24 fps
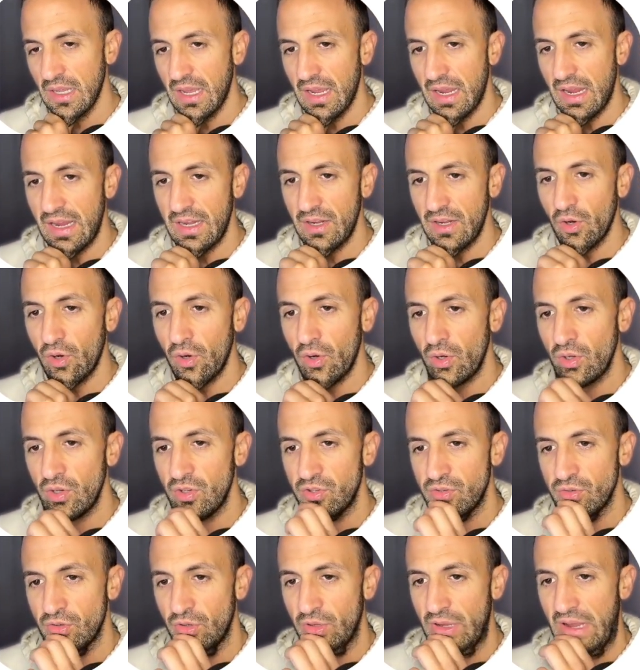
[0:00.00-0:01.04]
And
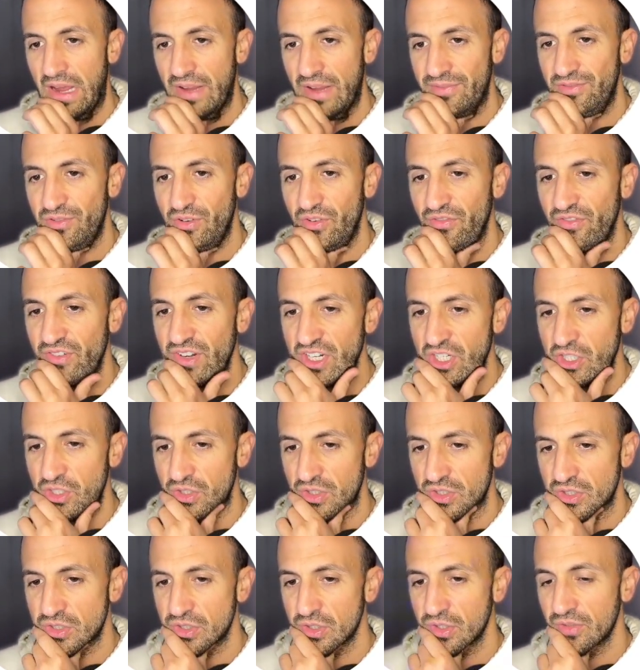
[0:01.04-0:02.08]
also have
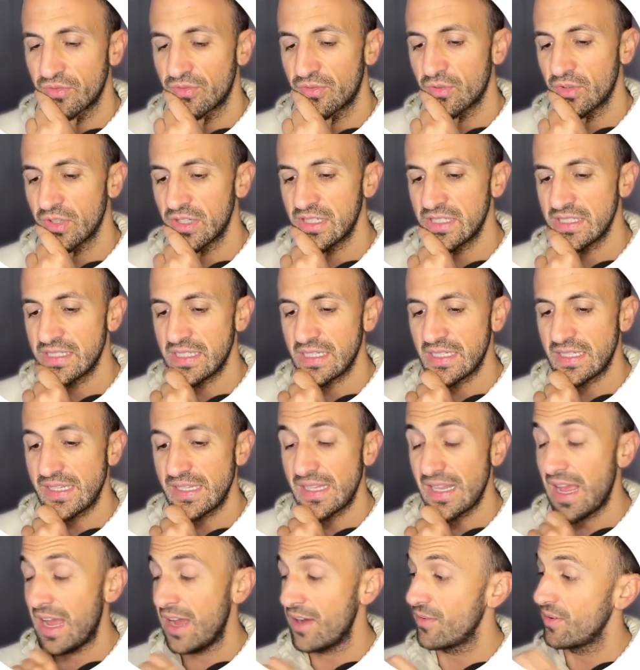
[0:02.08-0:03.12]
revisions. So for instance,
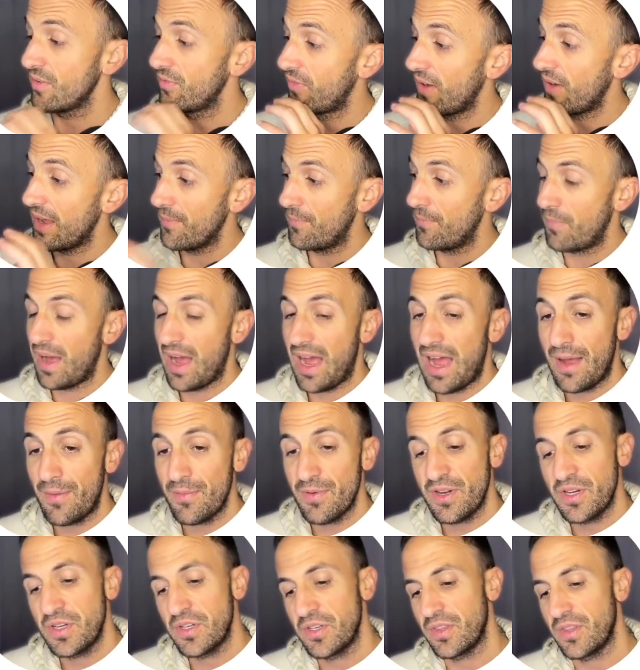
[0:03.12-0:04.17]
now if I
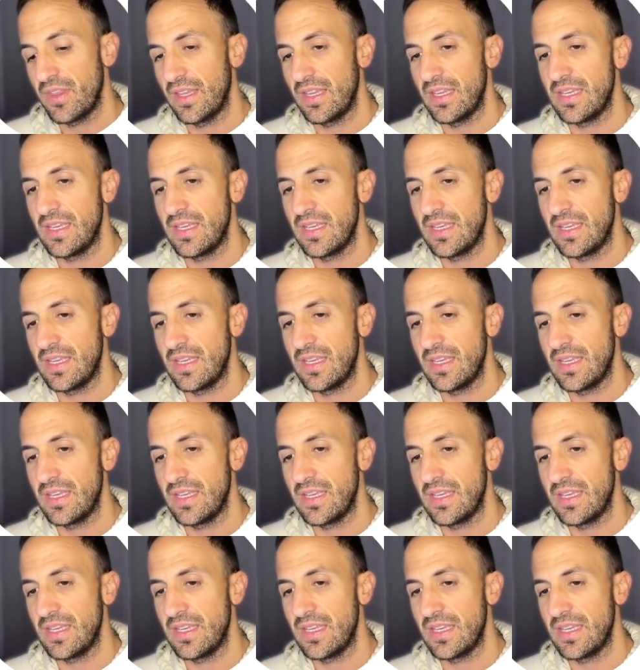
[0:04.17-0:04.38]
publish,